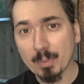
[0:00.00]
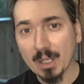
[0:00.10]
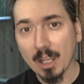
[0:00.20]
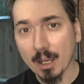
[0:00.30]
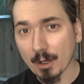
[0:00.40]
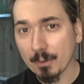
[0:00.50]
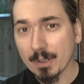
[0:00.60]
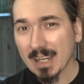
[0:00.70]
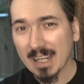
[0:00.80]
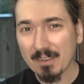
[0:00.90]

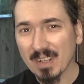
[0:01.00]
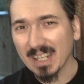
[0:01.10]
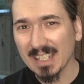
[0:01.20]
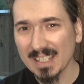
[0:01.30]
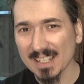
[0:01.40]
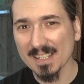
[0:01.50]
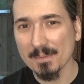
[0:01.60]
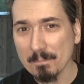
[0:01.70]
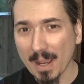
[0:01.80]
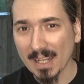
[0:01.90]
below, it really
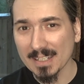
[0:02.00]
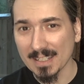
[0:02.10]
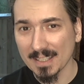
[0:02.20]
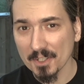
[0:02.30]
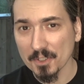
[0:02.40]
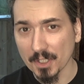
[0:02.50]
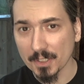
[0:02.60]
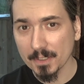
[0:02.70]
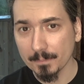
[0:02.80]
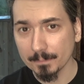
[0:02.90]
doesn't matter, does it?